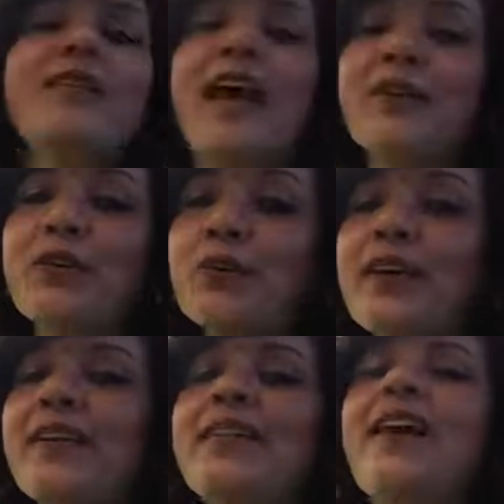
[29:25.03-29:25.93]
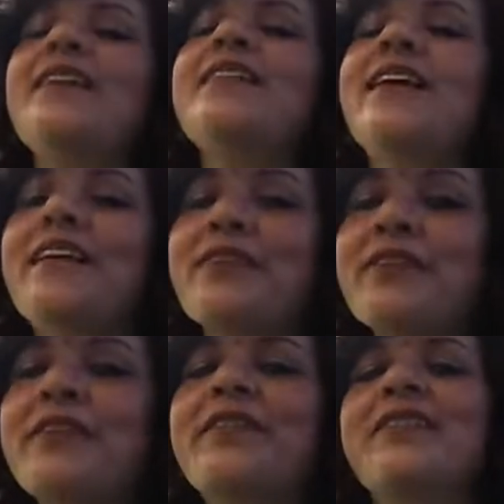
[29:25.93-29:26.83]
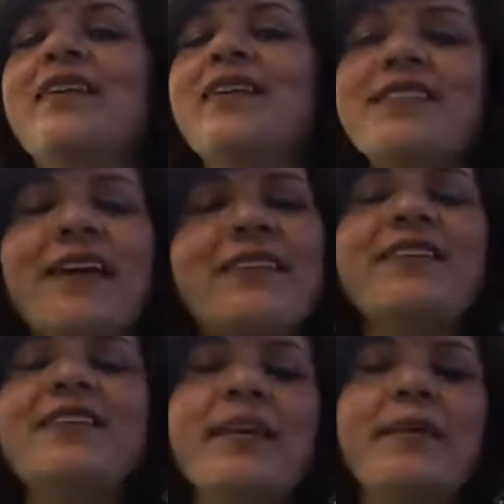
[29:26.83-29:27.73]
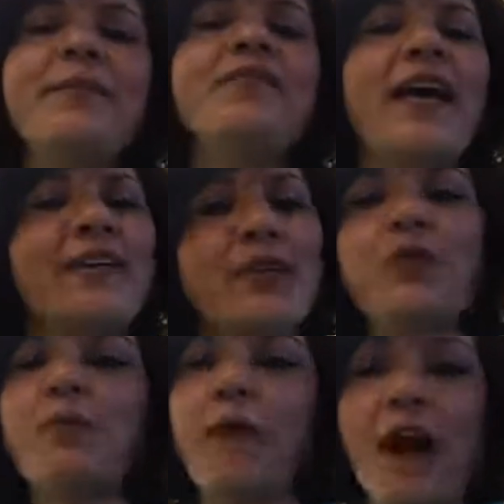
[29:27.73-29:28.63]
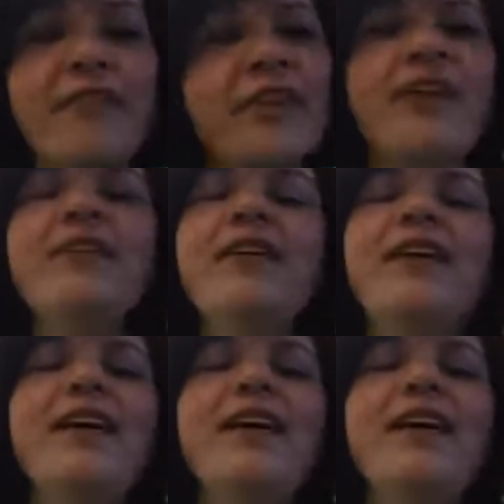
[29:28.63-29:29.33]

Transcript: Thank you, the entire Caregiver Saathi team. Thank you, Bhavna.